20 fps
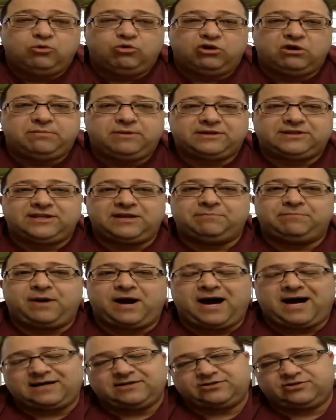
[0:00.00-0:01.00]
What about their
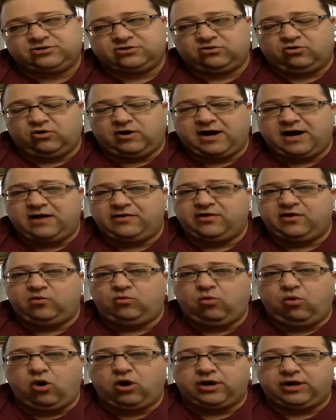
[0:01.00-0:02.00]
posture or how they're
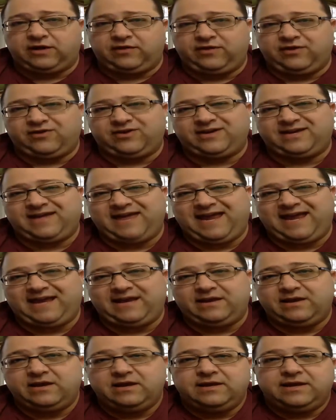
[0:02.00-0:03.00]
walking, their
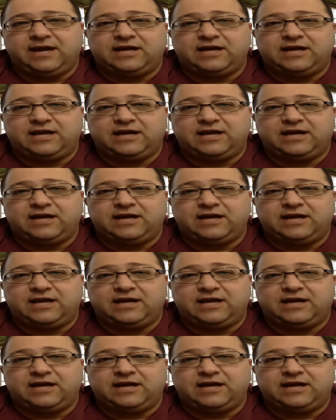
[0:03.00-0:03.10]
gait?